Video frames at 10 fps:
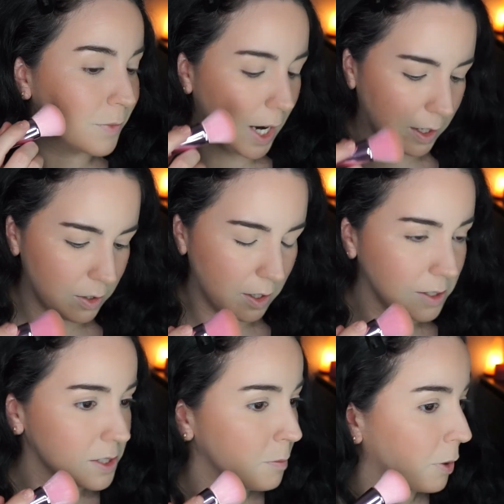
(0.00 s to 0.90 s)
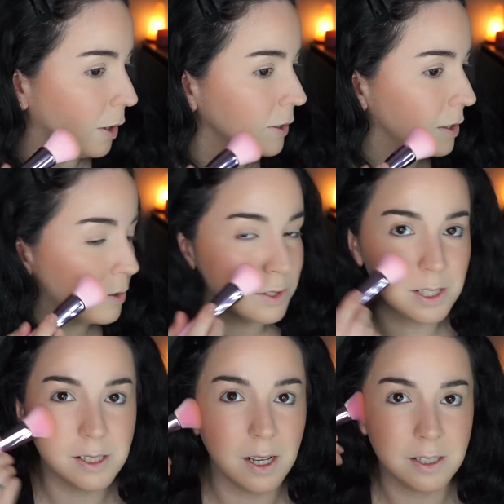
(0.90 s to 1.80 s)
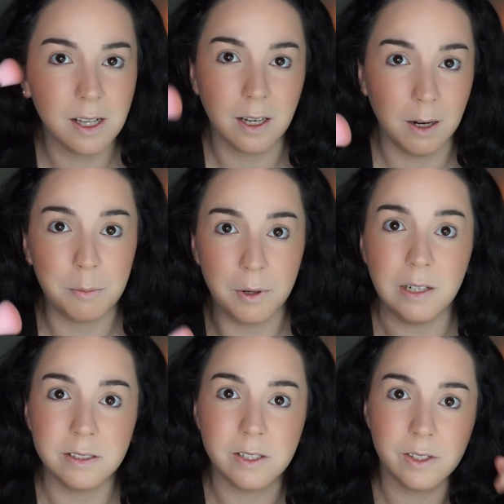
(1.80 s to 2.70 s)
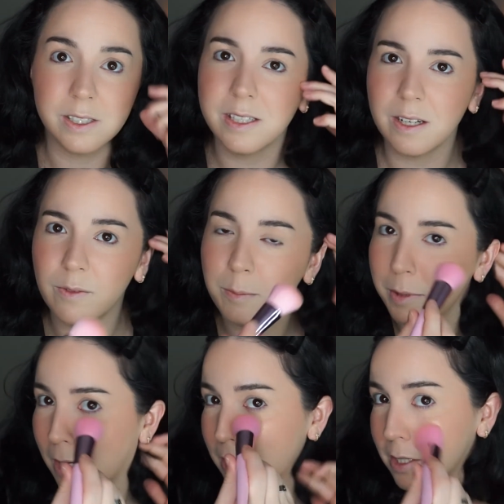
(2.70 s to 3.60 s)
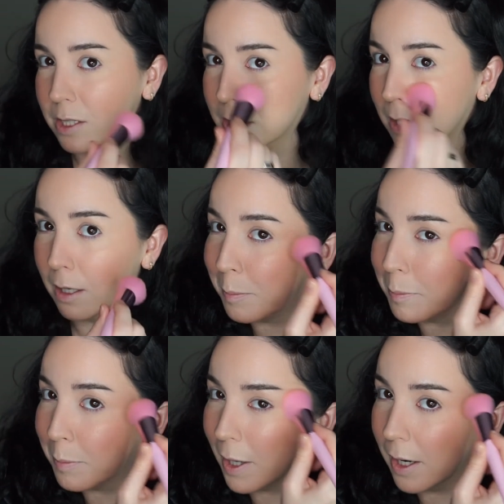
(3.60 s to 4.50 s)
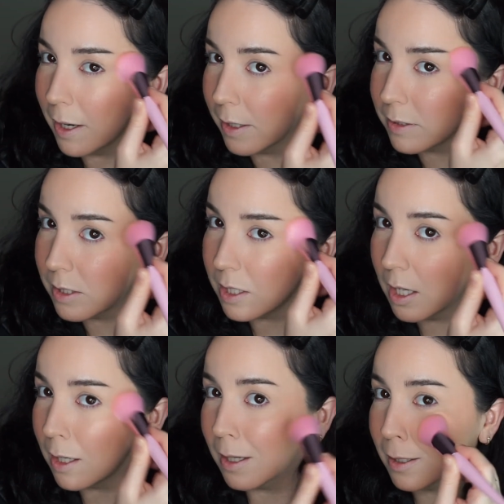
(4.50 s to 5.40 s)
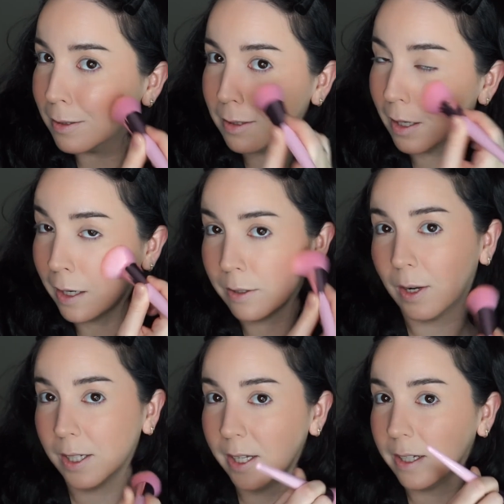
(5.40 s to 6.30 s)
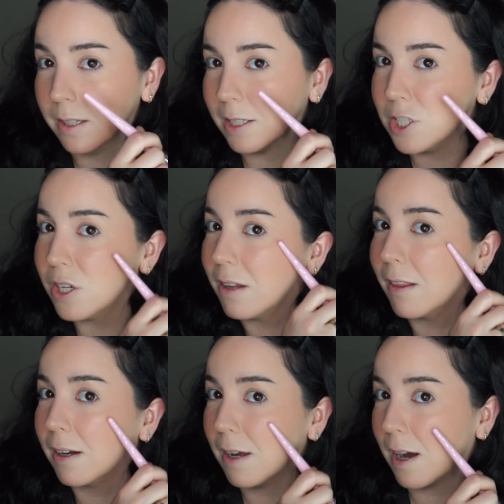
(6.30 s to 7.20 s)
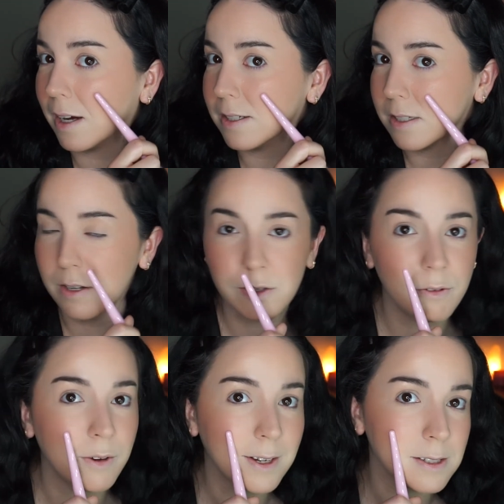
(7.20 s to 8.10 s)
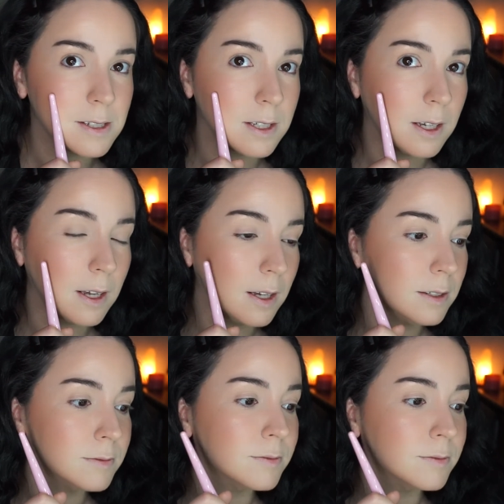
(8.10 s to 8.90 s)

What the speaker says: I could honestly probably use this as like a bronzer instead of a blush, but I don't know, I like the sheen that it has. I don't know if you can see,